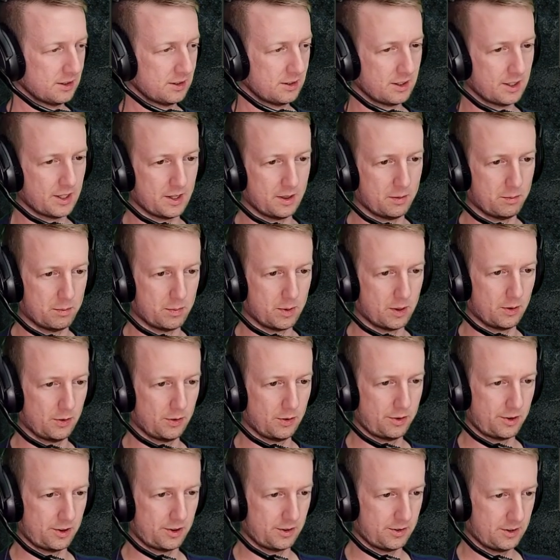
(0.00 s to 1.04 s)
and
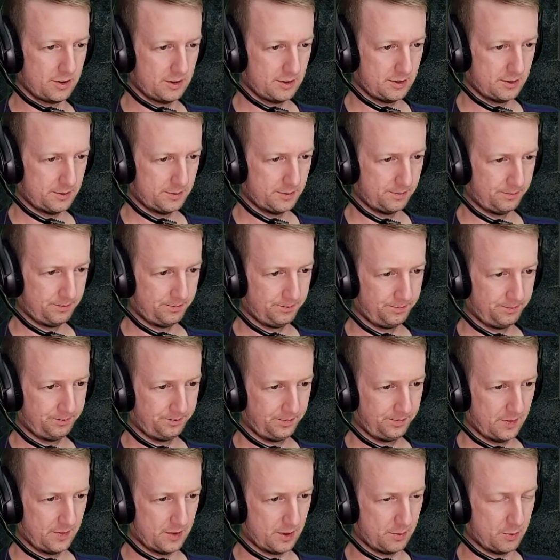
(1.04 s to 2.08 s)
Bolt Thrower.
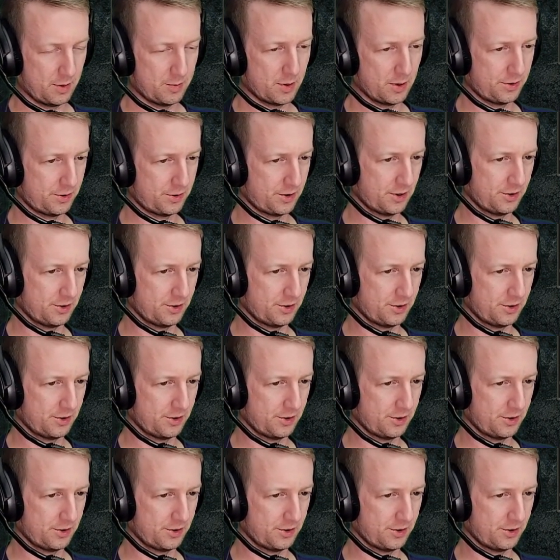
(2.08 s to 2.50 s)
So my Bolt